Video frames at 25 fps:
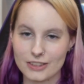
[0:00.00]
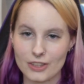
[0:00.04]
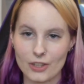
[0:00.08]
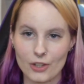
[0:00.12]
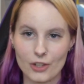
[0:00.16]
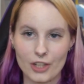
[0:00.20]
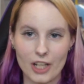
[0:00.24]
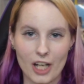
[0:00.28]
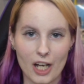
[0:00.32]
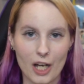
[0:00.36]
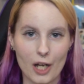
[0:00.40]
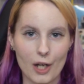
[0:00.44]

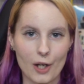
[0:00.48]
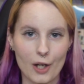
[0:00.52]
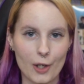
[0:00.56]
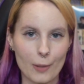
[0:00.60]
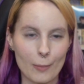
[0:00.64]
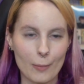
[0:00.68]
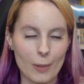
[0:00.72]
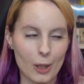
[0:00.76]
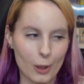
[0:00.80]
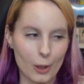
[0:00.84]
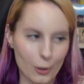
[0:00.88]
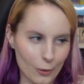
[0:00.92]
So yeah,
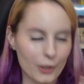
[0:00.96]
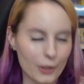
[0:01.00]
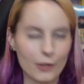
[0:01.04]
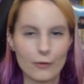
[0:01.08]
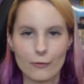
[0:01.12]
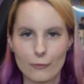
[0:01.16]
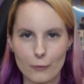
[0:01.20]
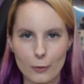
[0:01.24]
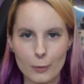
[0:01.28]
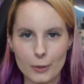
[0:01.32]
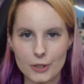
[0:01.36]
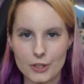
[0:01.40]
I'm
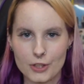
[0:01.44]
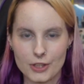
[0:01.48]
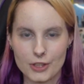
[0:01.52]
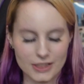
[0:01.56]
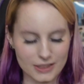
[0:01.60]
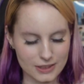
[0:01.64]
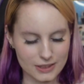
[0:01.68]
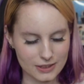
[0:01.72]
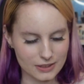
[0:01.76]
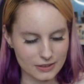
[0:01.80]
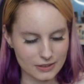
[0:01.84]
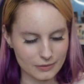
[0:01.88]
looking
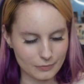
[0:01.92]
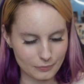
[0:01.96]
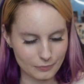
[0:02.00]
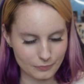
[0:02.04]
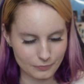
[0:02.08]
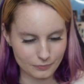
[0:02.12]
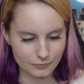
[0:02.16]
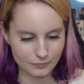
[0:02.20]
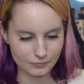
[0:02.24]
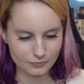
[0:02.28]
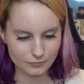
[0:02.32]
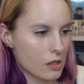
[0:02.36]
forward to
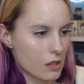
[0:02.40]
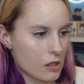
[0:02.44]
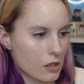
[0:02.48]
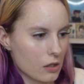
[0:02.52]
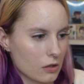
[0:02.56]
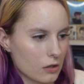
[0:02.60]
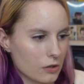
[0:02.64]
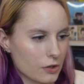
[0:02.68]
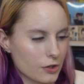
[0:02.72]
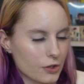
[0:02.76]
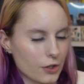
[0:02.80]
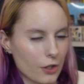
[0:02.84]
this.
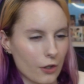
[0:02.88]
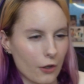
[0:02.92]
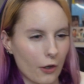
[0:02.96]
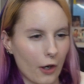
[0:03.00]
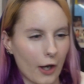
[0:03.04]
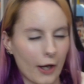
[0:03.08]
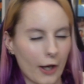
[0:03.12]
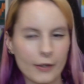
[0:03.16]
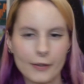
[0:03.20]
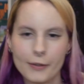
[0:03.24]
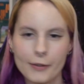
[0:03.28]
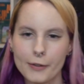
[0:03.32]
So I
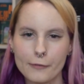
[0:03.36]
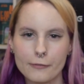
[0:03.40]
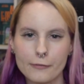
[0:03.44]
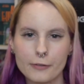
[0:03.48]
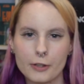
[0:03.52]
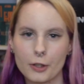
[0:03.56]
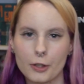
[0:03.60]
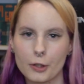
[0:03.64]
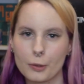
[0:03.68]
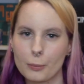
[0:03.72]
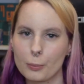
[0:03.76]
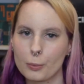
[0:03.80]
don't know if
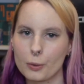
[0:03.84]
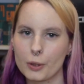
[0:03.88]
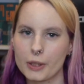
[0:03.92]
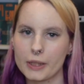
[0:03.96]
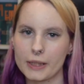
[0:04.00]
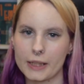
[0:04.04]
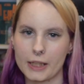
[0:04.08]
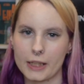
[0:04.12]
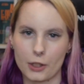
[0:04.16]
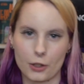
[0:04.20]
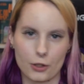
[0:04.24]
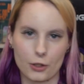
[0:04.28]
they're going to put it
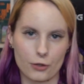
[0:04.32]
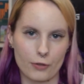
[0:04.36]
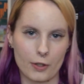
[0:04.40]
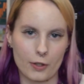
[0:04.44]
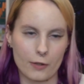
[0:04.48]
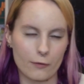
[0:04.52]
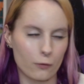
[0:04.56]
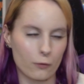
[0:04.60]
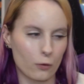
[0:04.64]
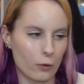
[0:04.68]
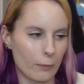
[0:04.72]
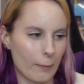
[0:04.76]
in like a
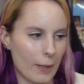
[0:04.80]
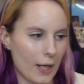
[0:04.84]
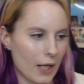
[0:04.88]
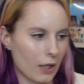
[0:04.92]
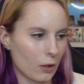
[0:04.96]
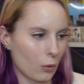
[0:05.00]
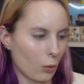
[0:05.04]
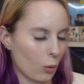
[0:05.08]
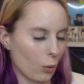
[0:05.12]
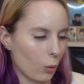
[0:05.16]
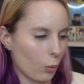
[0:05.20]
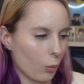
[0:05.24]
thread
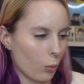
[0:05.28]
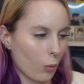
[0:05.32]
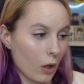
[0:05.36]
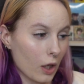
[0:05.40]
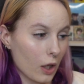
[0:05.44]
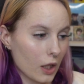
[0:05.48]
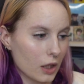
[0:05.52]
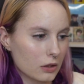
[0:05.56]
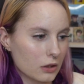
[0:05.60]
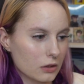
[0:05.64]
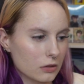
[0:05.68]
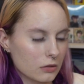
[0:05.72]
format or
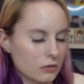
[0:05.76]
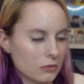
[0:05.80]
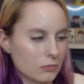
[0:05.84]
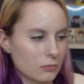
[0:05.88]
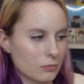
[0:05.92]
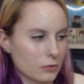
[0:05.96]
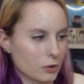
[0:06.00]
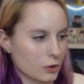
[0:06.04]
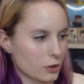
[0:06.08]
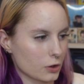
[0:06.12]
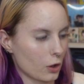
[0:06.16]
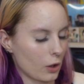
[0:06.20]
what,
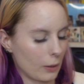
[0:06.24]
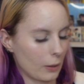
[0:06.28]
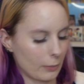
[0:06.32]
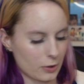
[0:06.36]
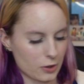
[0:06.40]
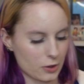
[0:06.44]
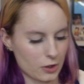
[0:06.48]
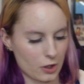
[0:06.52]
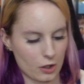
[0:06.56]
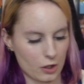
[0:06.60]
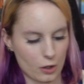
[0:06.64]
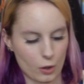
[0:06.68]
so I'm
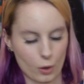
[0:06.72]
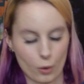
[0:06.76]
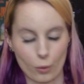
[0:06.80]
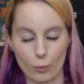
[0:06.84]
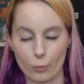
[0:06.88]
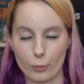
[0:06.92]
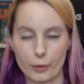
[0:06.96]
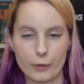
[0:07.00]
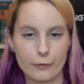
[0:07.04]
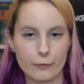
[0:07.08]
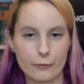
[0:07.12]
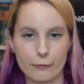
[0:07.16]
just going to
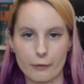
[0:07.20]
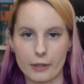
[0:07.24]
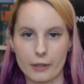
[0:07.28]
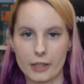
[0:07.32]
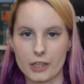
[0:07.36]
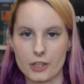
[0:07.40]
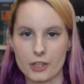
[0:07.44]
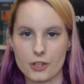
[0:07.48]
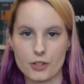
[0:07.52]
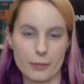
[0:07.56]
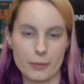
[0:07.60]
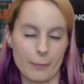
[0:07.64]

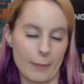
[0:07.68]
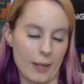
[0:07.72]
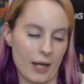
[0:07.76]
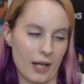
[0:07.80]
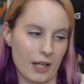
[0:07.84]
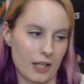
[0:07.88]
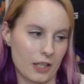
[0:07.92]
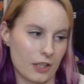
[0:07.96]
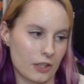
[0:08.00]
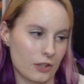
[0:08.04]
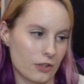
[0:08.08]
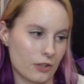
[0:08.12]
refresh the
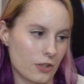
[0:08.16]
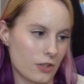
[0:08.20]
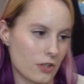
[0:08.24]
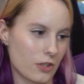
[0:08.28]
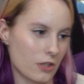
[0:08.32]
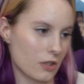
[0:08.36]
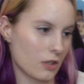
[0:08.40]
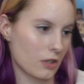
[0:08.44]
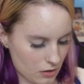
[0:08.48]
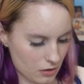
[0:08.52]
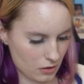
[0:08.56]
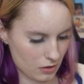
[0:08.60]

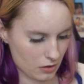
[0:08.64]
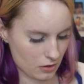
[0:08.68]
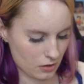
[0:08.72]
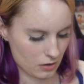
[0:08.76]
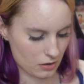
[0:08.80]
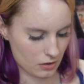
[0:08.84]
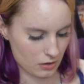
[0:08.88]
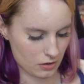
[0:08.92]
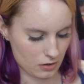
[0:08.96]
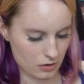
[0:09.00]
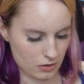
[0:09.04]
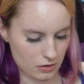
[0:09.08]
page,
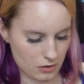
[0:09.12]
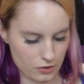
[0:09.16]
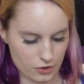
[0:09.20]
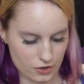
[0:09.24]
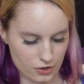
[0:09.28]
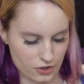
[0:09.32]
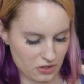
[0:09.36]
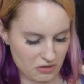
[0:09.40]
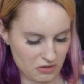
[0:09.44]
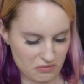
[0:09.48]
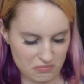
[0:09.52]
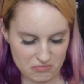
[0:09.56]

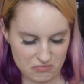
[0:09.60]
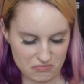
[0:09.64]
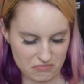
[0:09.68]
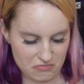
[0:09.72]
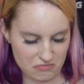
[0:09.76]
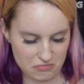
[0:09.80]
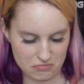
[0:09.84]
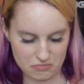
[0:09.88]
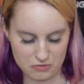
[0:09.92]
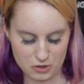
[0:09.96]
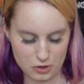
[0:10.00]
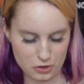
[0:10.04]
just
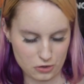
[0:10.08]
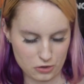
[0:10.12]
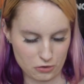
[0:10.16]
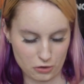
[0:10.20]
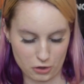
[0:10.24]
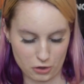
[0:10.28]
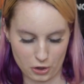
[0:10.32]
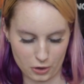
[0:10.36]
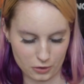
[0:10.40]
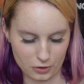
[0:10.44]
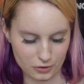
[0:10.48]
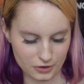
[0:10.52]

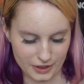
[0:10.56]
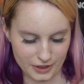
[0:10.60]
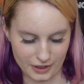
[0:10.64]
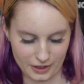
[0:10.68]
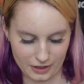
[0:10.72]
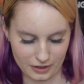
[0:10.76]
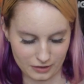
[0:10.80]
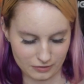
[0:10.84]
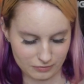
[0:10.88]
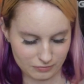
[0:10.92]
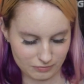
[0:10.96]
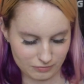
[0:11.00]
scroll
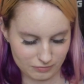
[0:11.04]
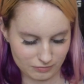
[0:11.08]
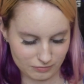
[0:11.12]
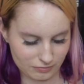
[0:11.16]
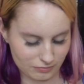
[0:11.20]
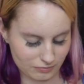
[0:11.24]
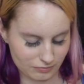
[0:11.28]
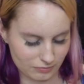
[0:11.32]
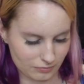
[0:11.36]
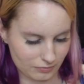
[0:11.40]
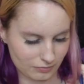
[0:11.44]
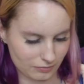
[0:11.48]
down.
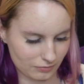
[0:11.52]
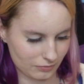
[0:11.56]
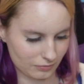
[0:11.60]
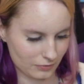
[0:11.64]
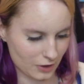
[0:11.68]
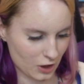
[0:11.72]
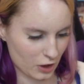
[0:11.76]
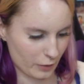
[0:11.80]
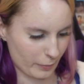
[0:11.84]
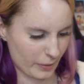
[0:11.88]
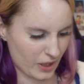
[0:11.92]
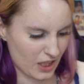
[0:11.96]

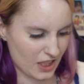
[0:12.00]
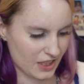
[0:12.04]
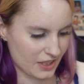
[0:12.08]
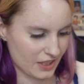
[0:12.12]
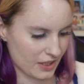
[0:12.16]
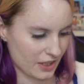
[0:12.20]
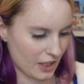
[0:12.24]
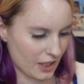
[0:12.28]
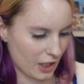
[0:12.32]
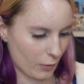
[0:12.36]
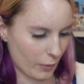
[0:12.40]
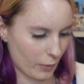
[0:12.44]
It'll be
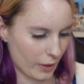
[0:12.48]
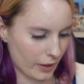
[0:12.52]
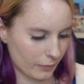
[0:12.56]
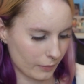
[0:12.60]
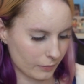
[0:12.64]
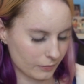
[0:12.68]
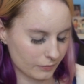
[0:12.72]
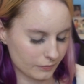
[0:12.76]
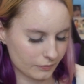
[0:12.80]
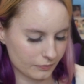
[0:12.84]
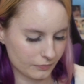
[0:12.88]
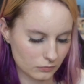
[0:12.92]
easy that way.
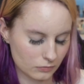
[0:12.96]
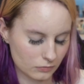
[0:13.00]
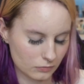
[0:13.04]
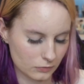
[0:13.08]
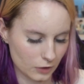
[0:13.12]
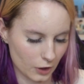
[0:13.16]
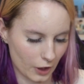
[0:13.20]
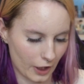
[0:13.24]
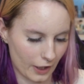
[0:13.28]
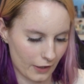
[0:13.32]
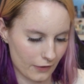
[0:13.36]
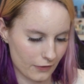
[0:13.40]

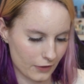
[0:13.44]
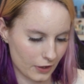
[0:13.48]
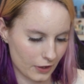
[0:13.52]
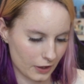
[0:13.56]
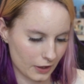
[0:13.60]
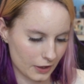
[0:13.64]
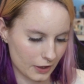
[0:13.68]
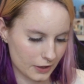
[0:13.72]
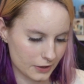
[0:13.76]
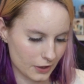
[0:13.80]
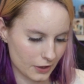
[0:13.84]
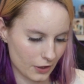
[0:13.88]
And I think
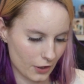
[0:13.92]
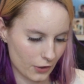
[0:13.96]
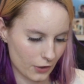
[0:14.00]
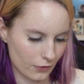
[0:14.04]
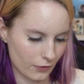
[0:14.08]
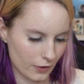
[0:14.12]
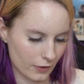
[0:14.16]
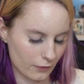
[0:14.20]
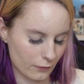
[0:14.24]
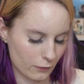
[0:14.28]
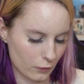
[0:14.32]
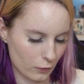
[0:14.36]
it is in a
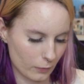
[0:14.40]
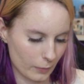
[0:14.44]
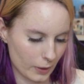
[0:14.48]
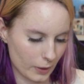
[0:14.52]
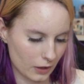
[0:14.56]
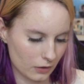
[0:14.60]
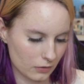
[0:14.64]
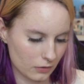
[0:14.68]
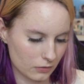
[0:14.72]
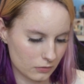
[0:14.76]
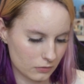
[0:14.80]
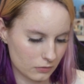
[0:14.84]
thread format.